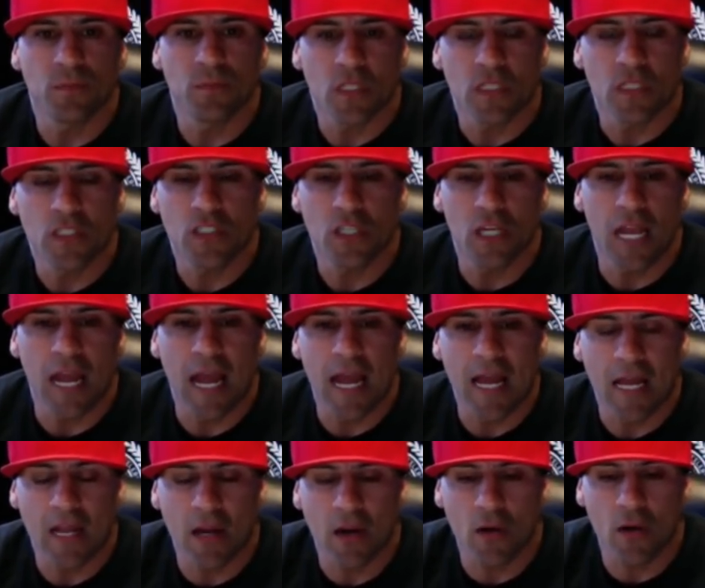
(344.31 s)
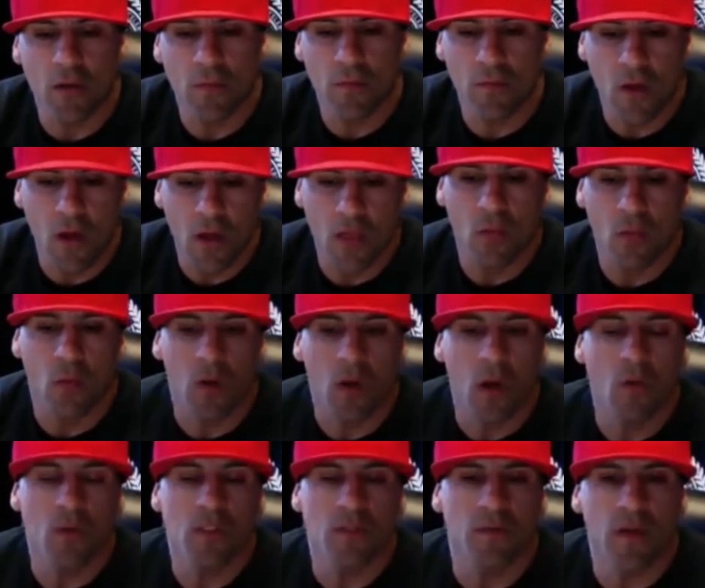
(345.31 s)
She uh, her father would
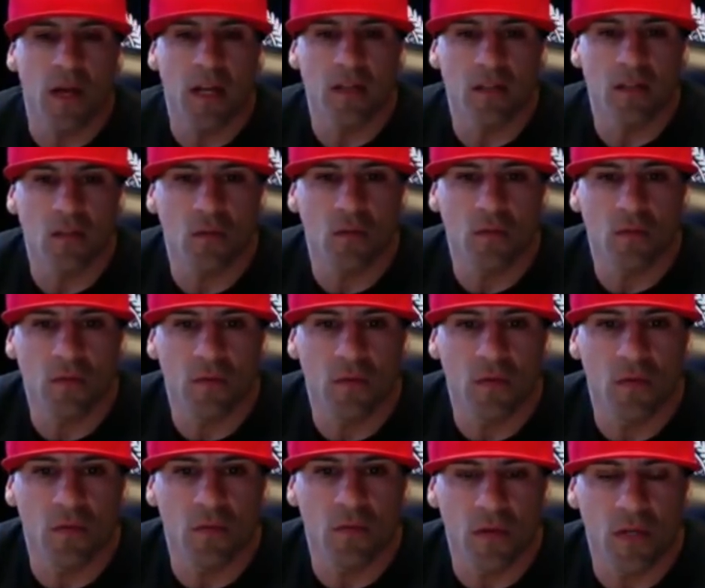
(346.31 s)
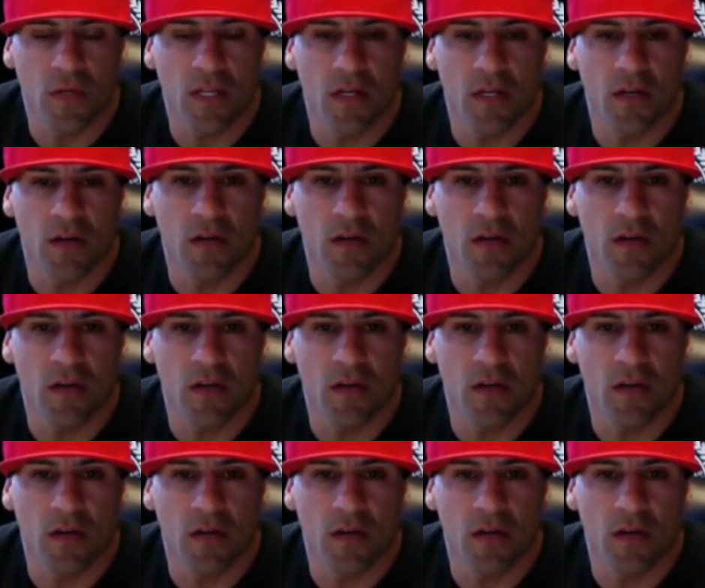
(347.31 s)
always invite us over for for dinner,